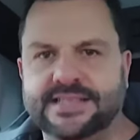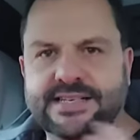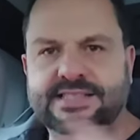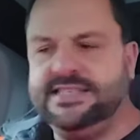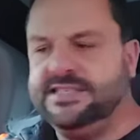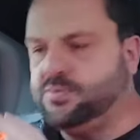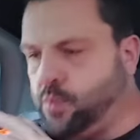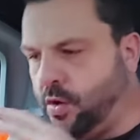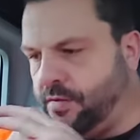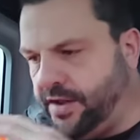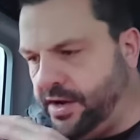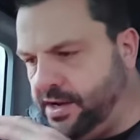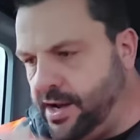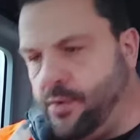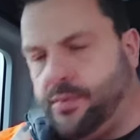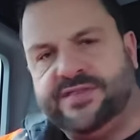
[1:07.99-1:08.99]
This is what the
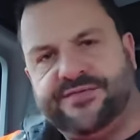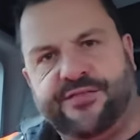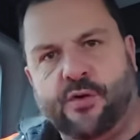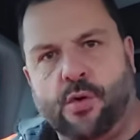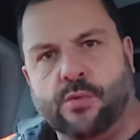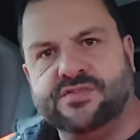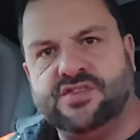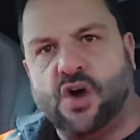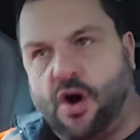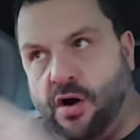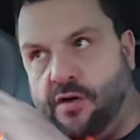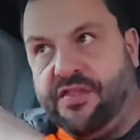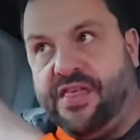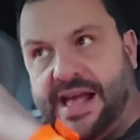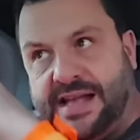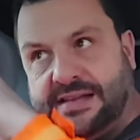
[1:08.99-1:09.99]
lowest forms
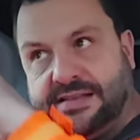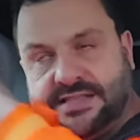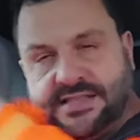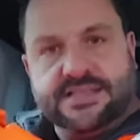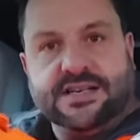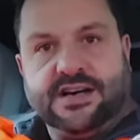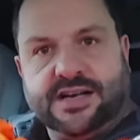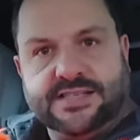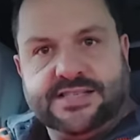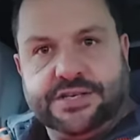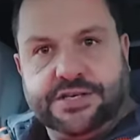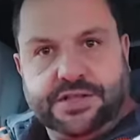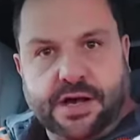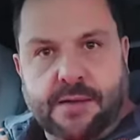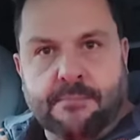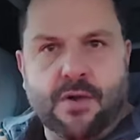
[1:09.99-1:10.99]
of that
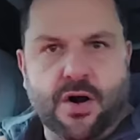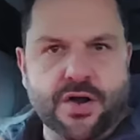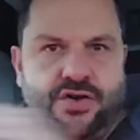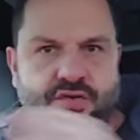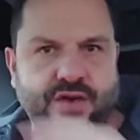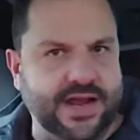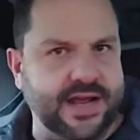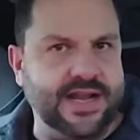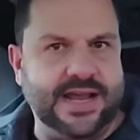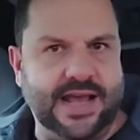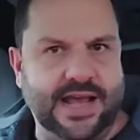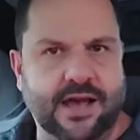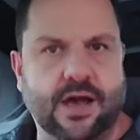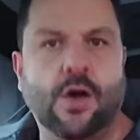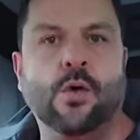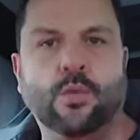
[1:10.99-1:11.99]
society that are migrating
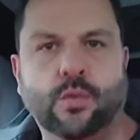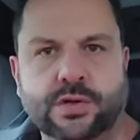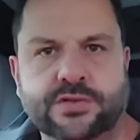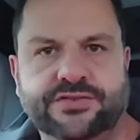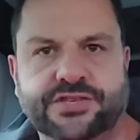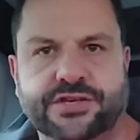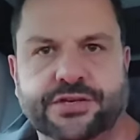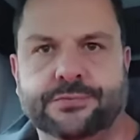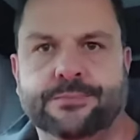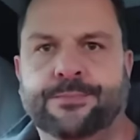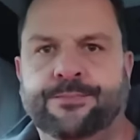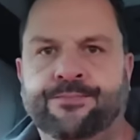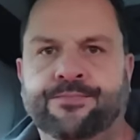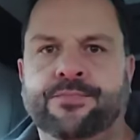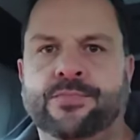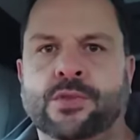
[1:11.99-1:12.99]
here will do.
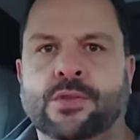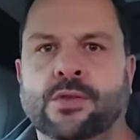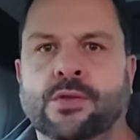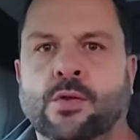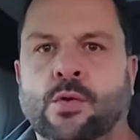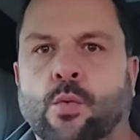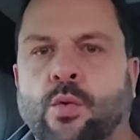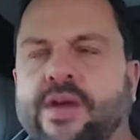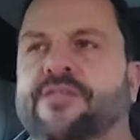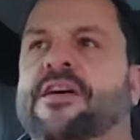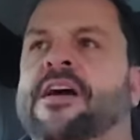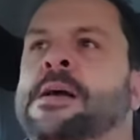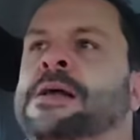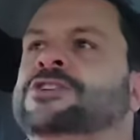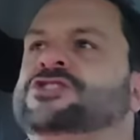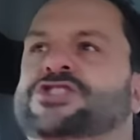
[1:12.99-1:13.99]
We've
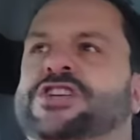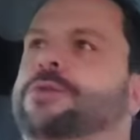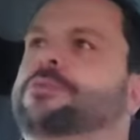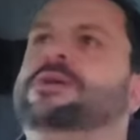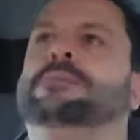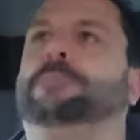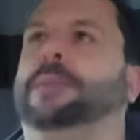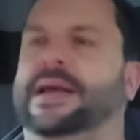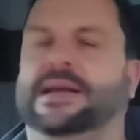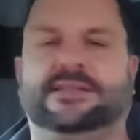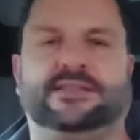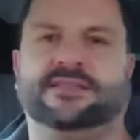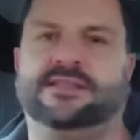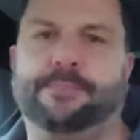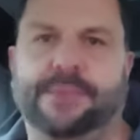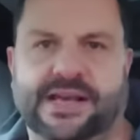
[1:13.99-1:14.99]
cherry
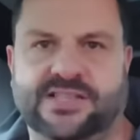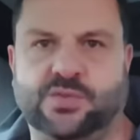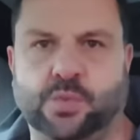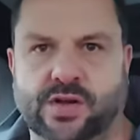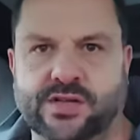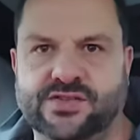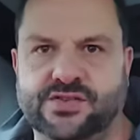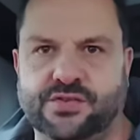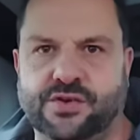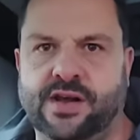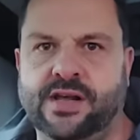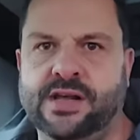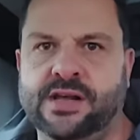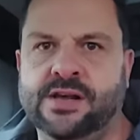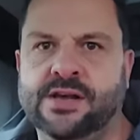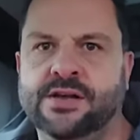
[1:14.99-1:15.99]
picked the best ones, all
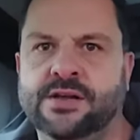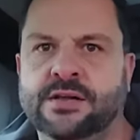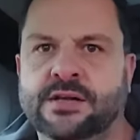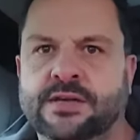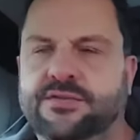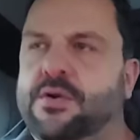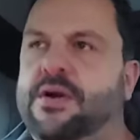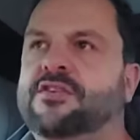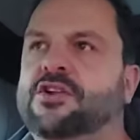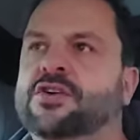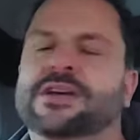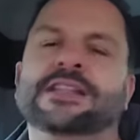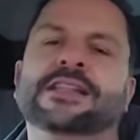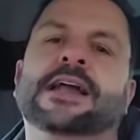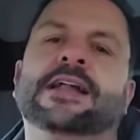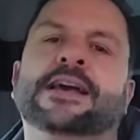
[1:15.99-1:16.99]
right? If you have a
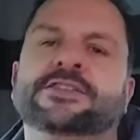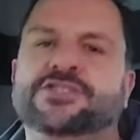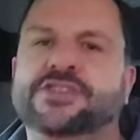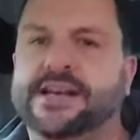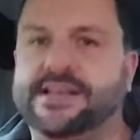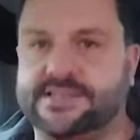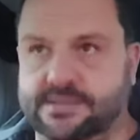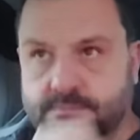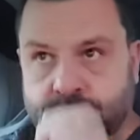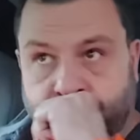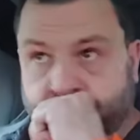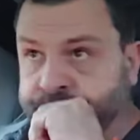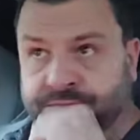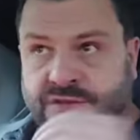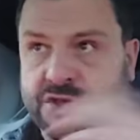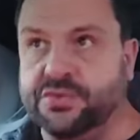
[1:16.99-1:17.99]
look in the
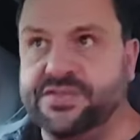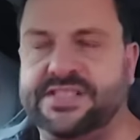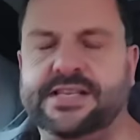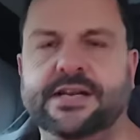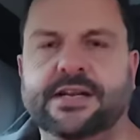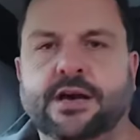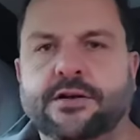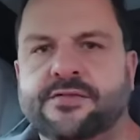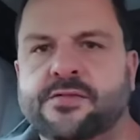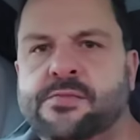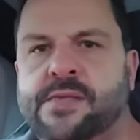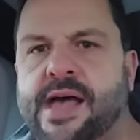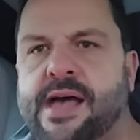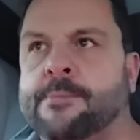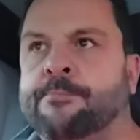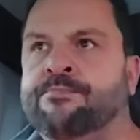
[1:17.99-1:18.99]
NHS, you'll see a load of them
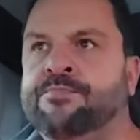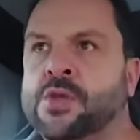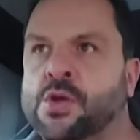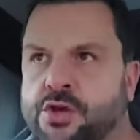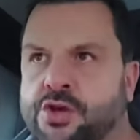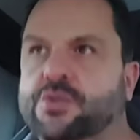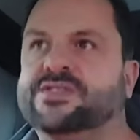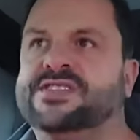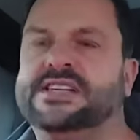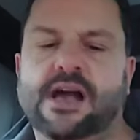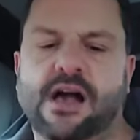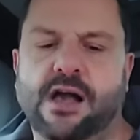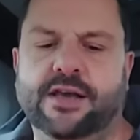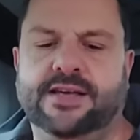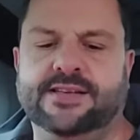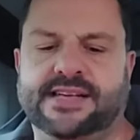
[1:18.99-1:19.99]
there. You'll see
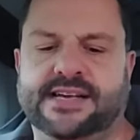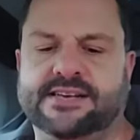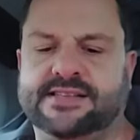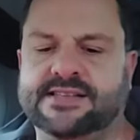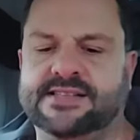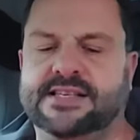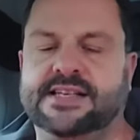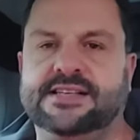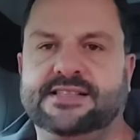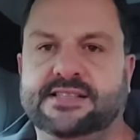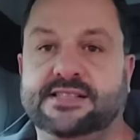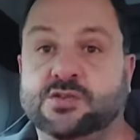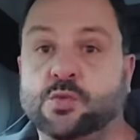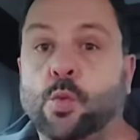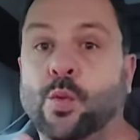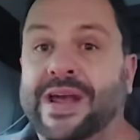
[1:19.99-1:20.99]
architects and
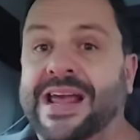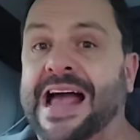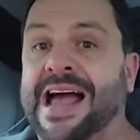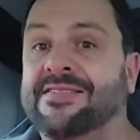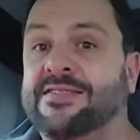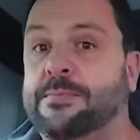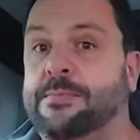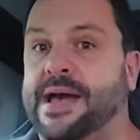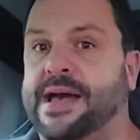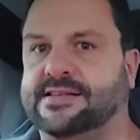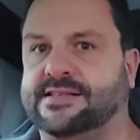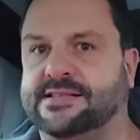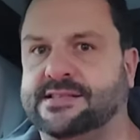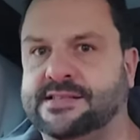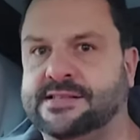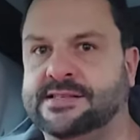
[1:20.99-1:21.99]
solicitors. We had the
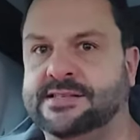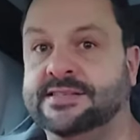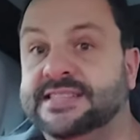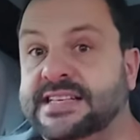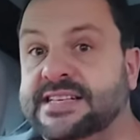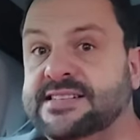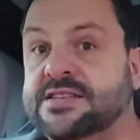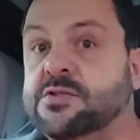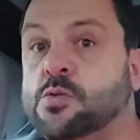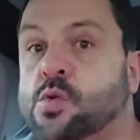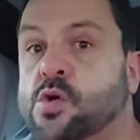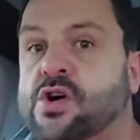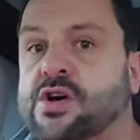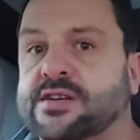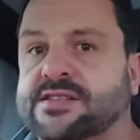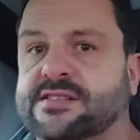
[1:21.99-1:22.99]
best. These are the
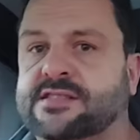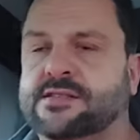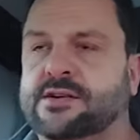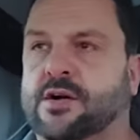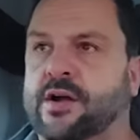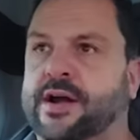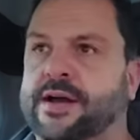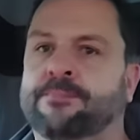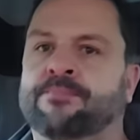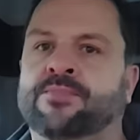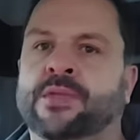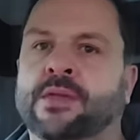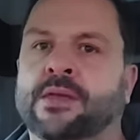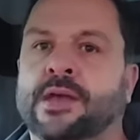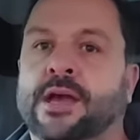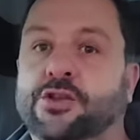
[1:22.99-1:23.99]
worst, all right?
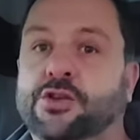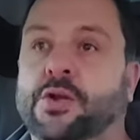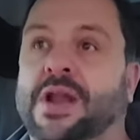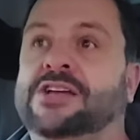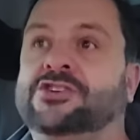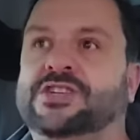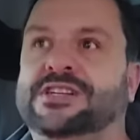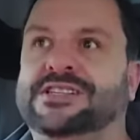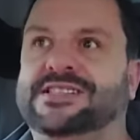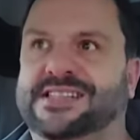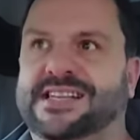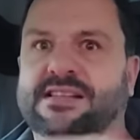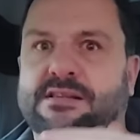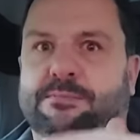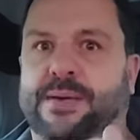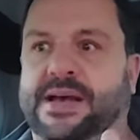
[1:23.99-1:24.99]
and you'll actually
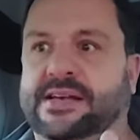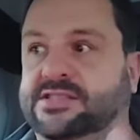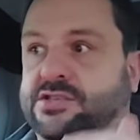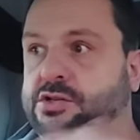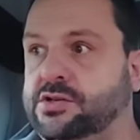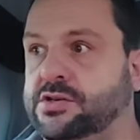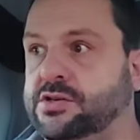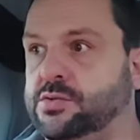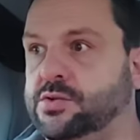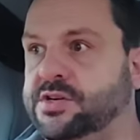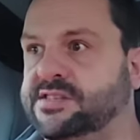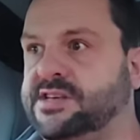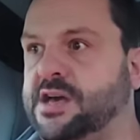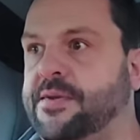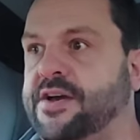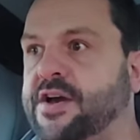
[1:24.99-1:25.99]
see the best, look at the
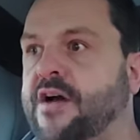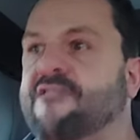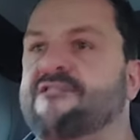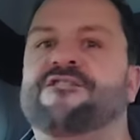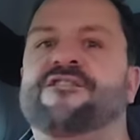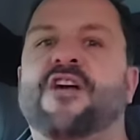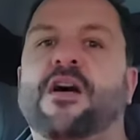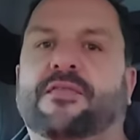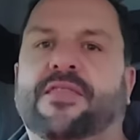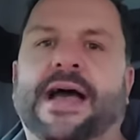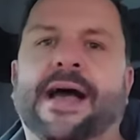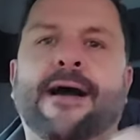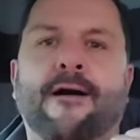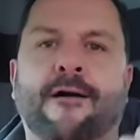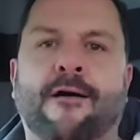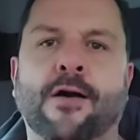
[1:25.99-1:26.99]
worst coming, going, fuck
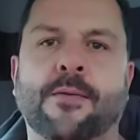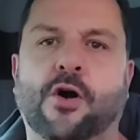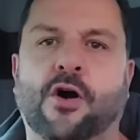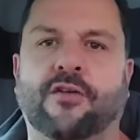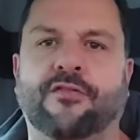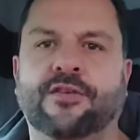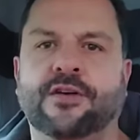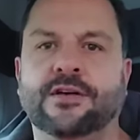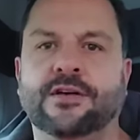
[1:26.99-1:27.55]
that, I'm off.